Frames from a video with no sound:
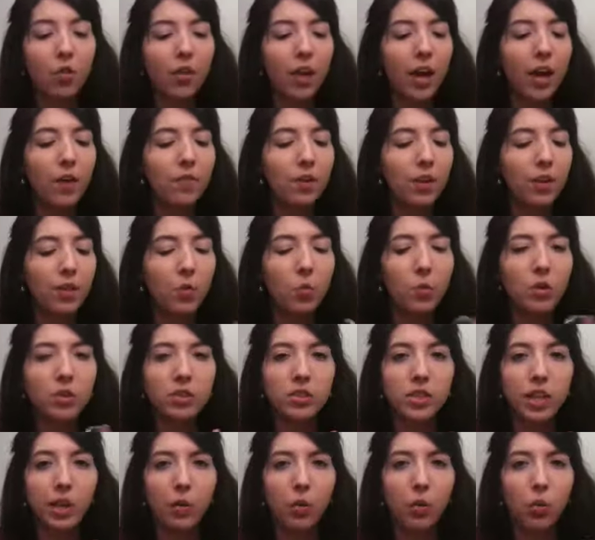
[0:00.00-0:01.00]
They have other
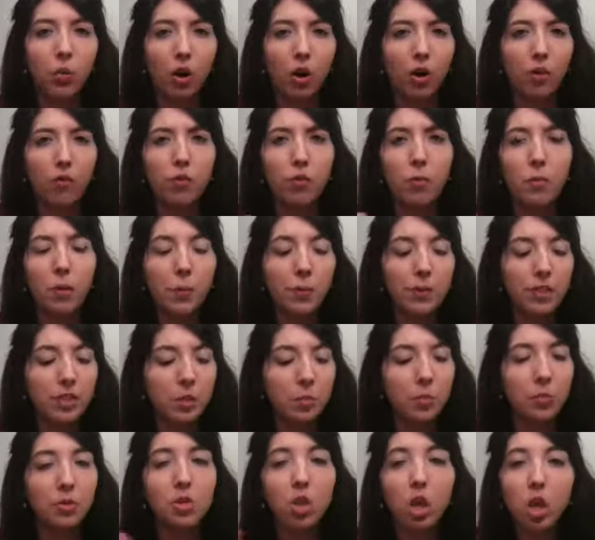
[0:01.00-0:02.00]
ones that are for maybe
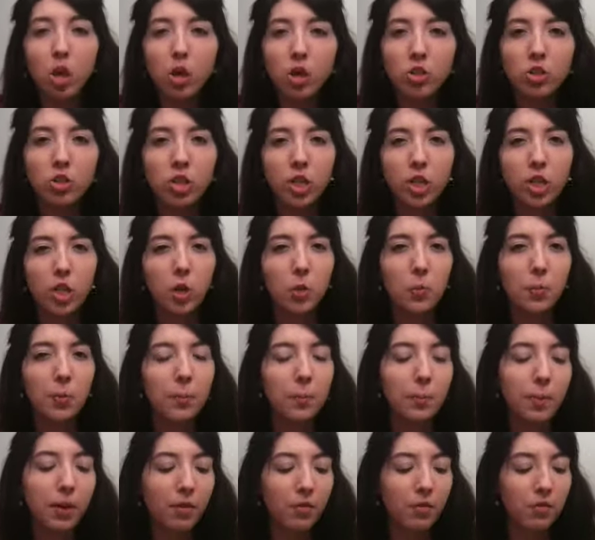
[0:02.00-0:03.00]
someone with darker skin or a
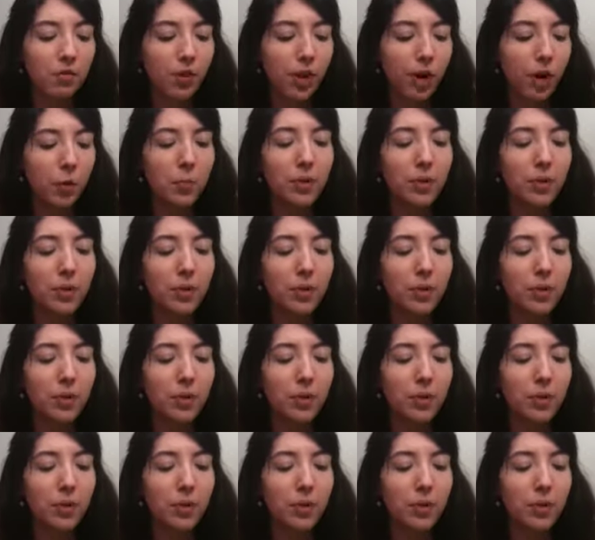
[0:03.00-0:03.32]
bit fair,